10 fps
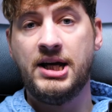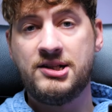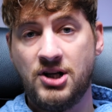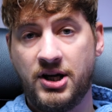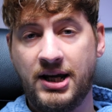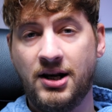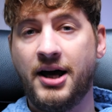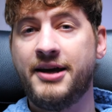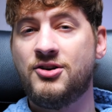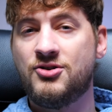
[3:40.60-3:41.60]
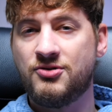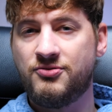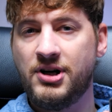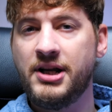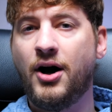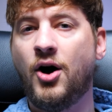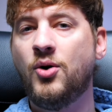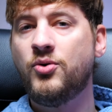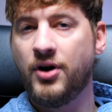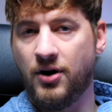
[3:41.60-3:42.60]
It's looking like you should really
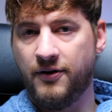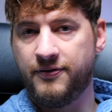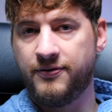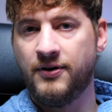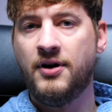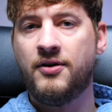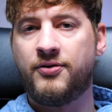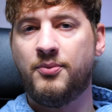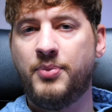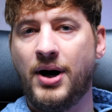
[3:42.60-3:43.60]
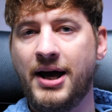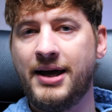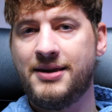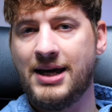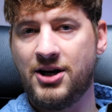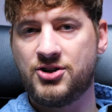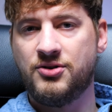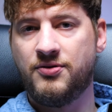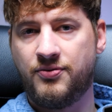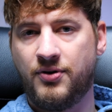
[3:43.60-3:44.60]
hold off from buying the
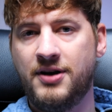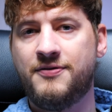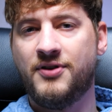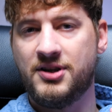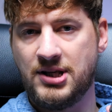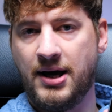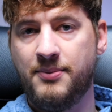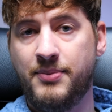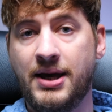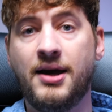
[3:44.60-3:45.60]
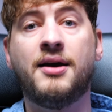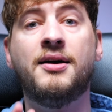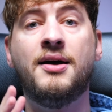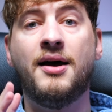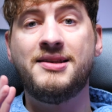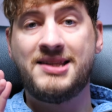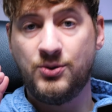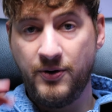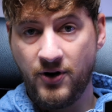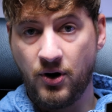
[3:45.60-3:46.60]
Action 3 for the time being until
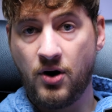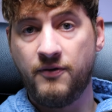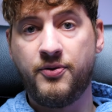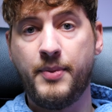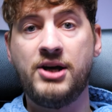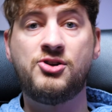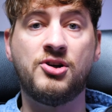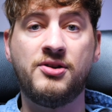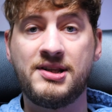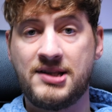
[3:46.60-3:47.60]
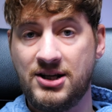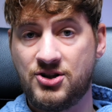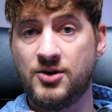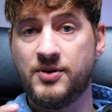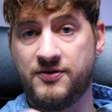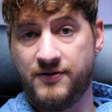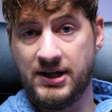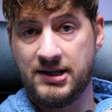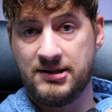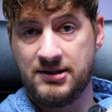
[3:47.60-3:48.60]
we've got confirmation this issue is
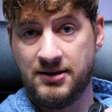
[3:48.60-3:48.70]
fixed.